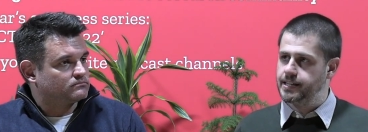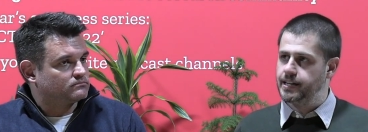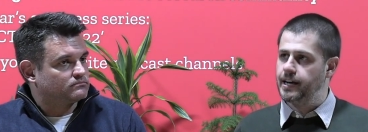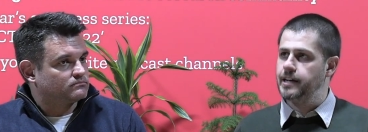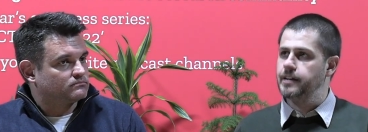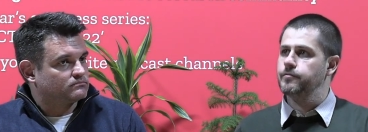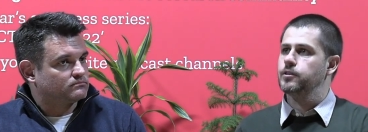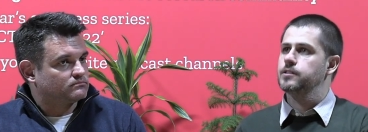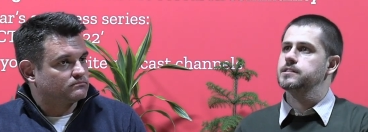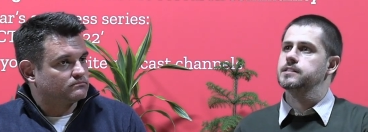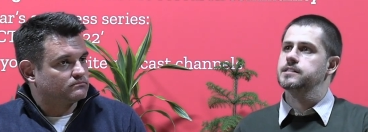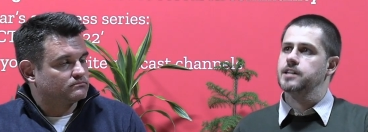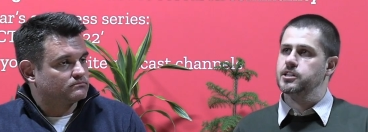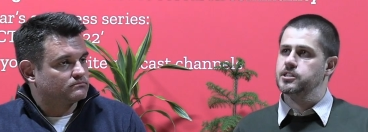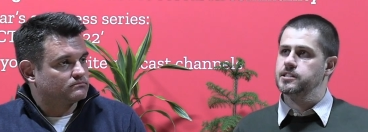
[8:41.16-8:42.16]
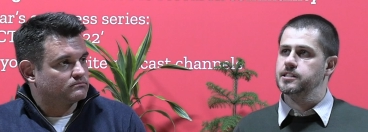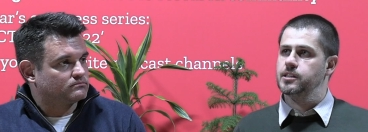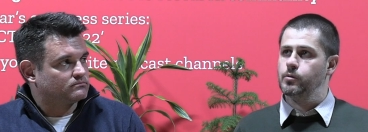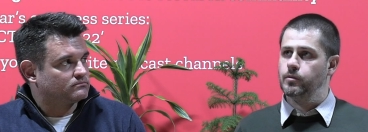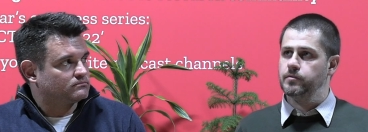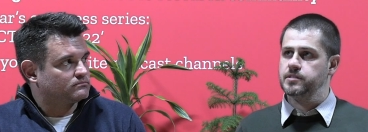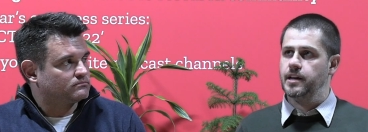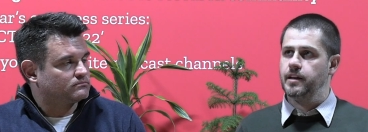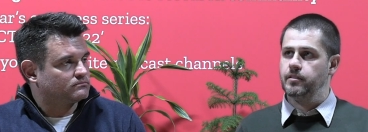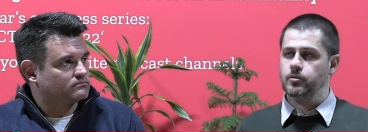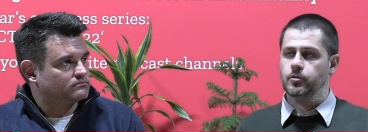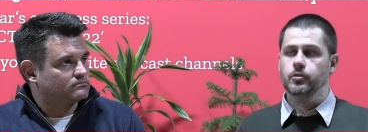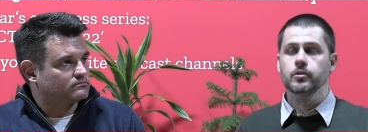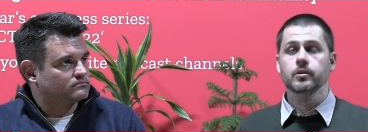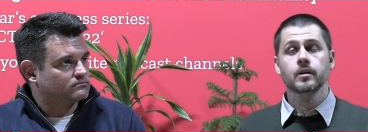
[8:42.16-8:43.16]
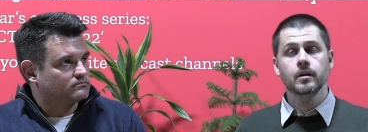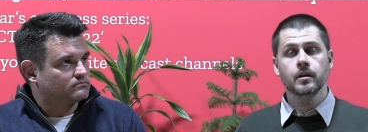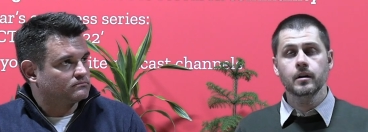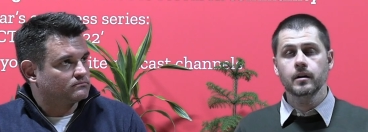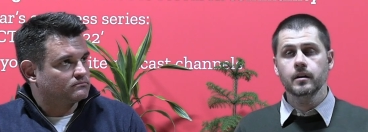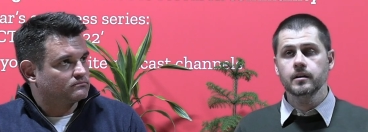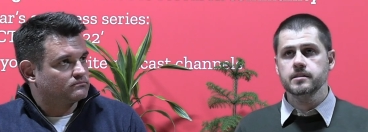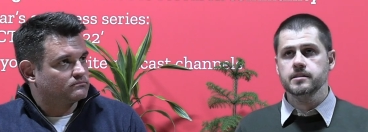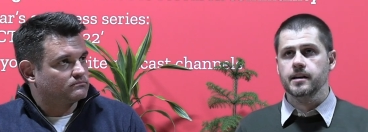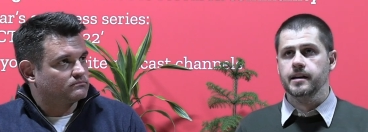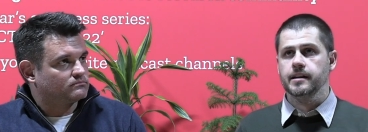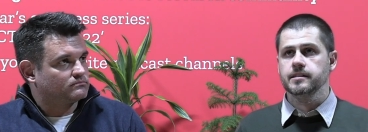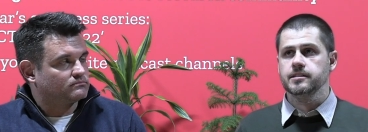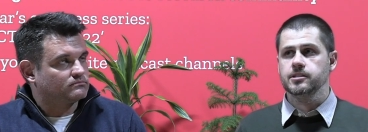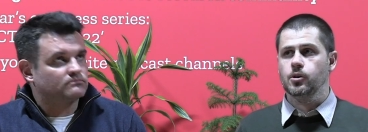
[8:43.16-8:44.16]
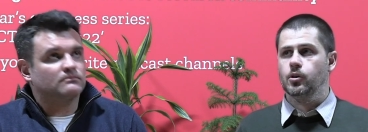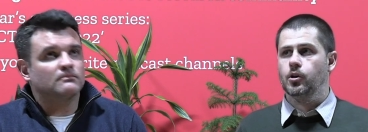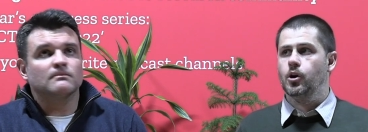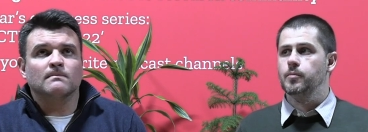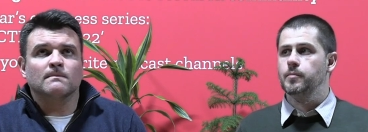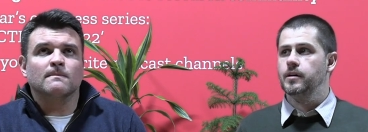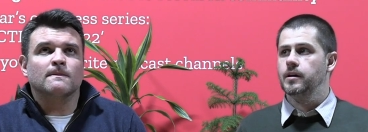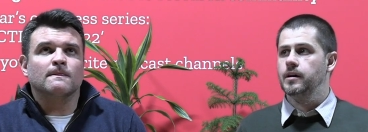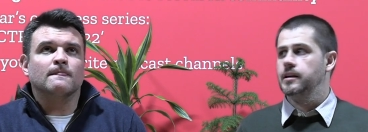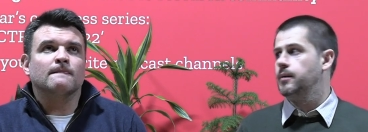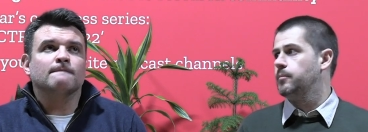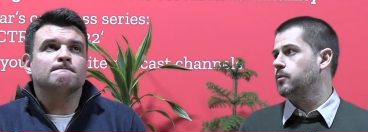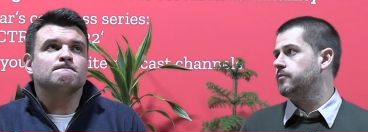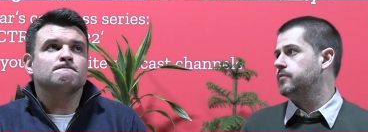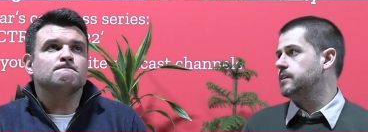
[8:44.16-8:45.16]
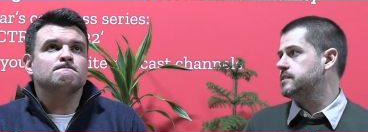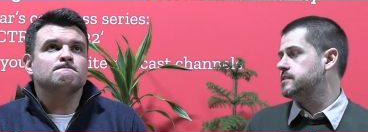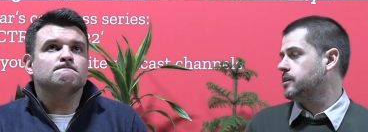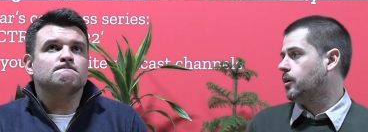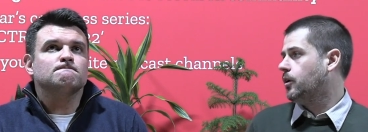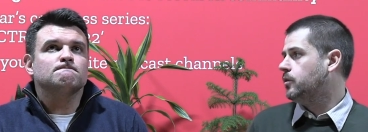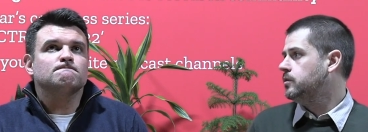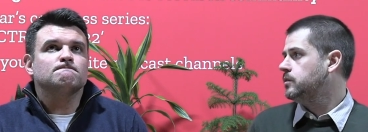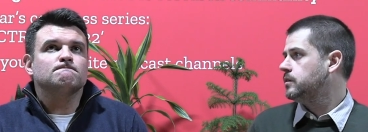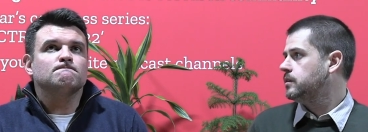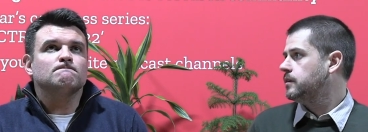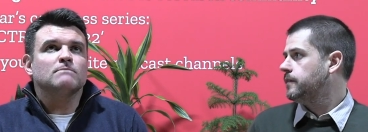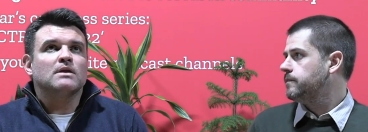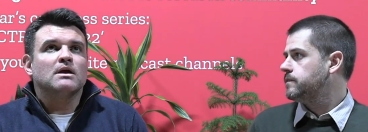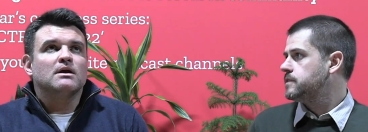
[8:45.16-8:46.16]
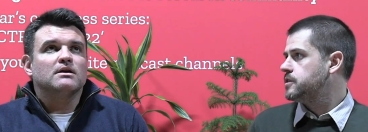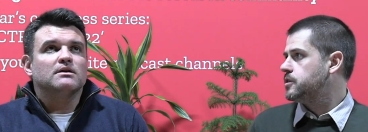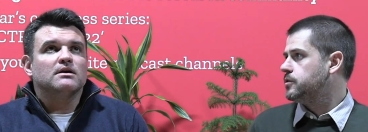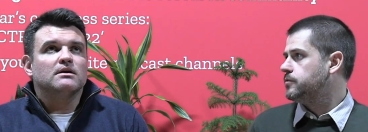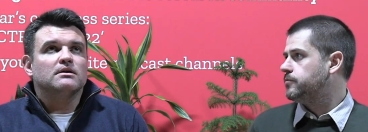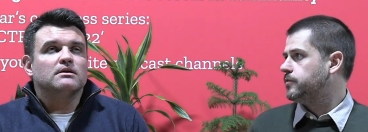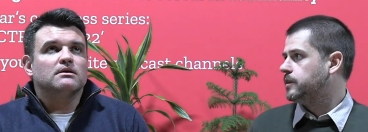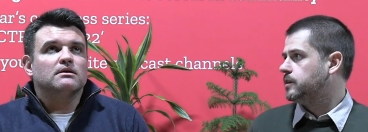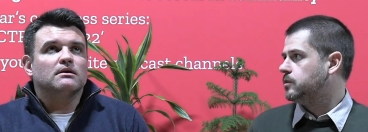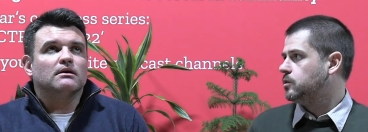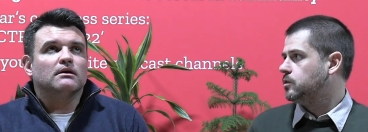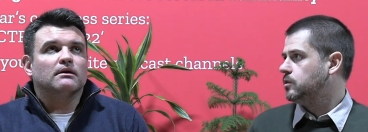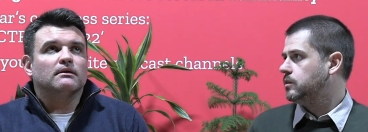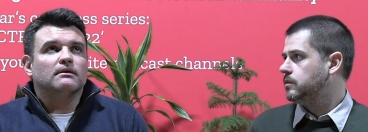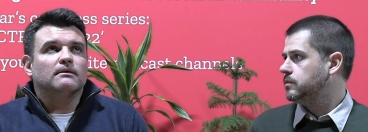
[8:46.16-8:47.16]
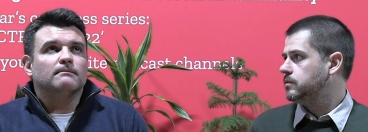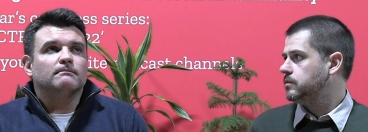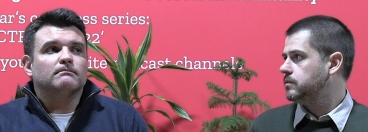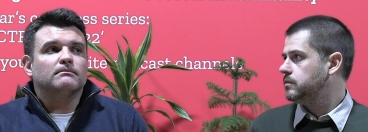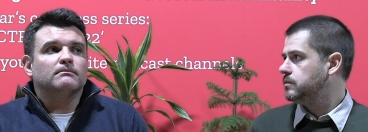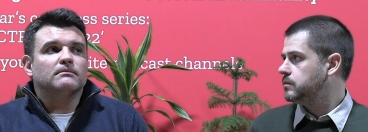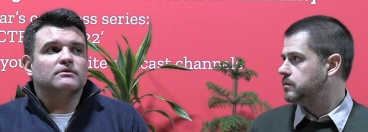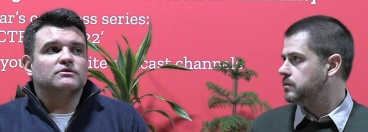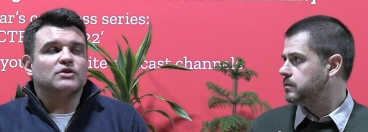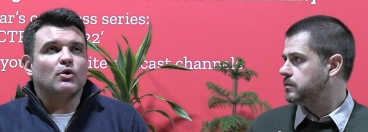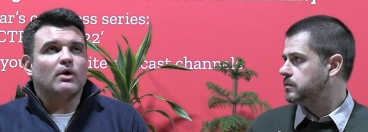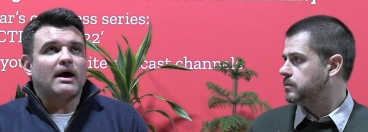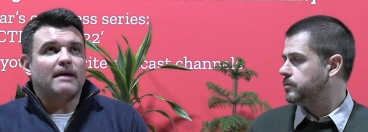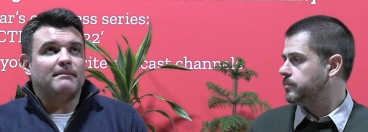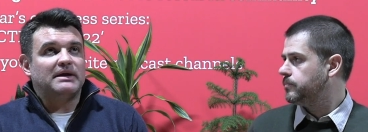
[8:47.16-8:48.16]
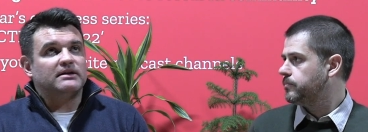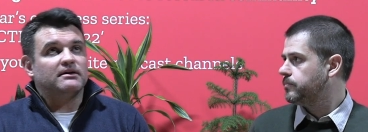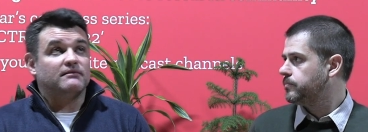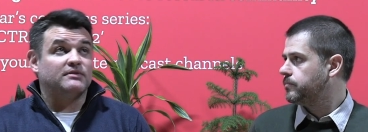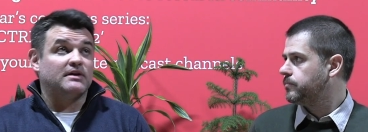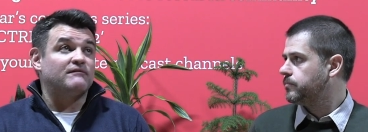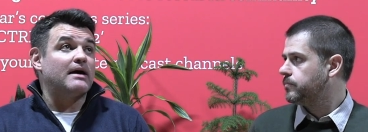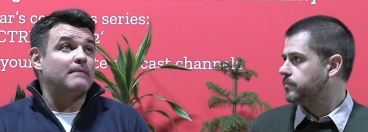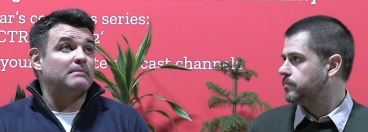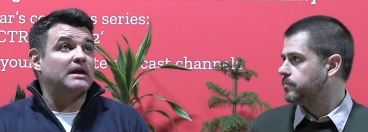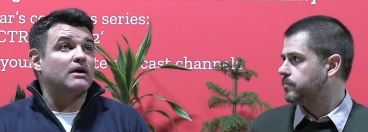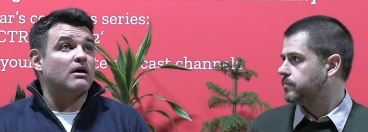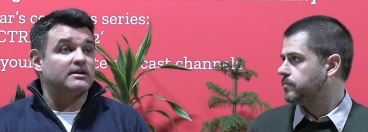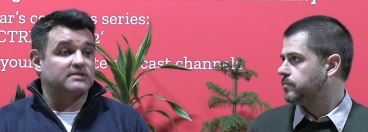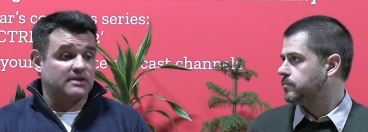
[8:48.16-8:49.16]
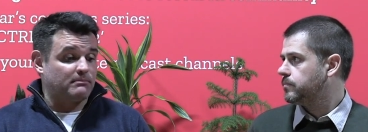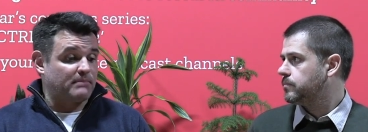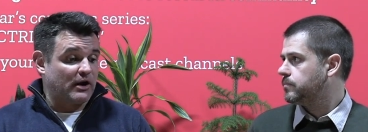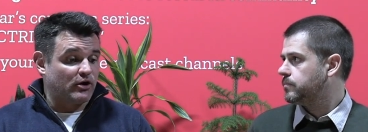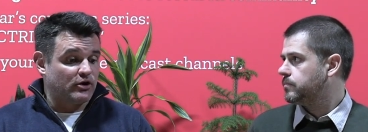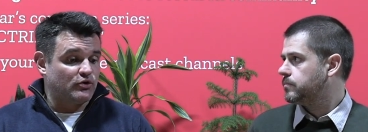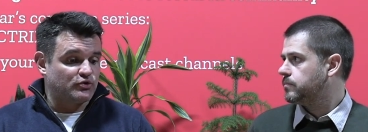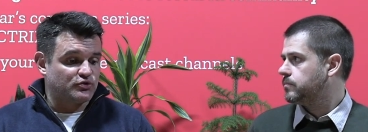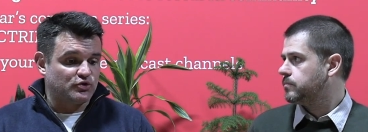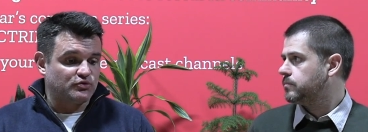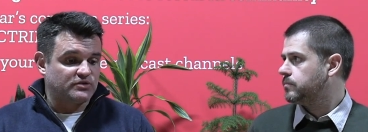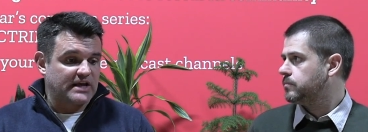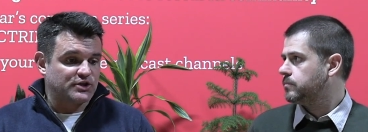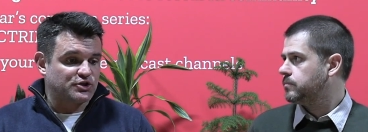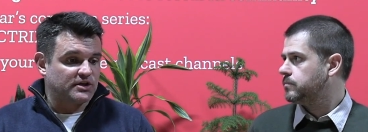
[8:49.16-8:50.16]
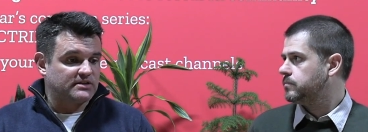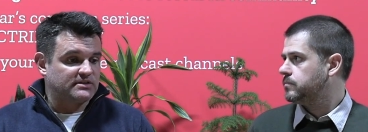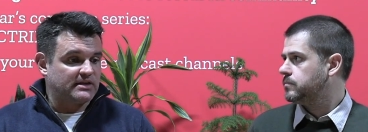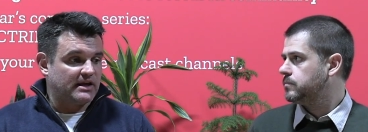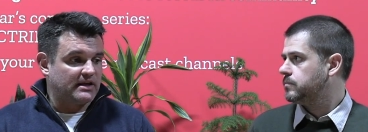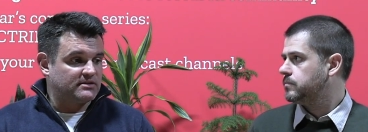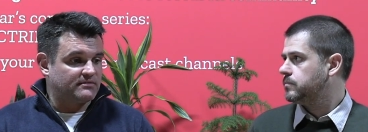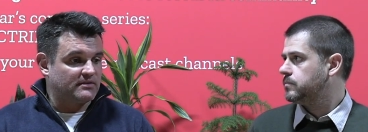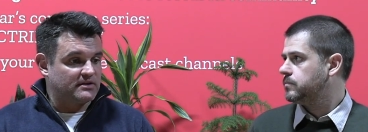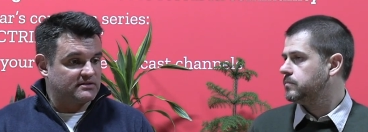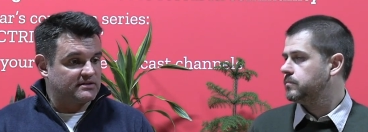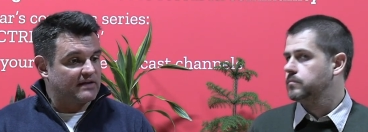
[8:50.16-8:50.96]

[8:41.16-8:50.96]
Speaker 1: today versus sessions that you have sat through, say, in Stockholm a number
Speaker 2: of years ago? Do you feel... So, I mean, if I'm being honest, comparing those two sessions, it's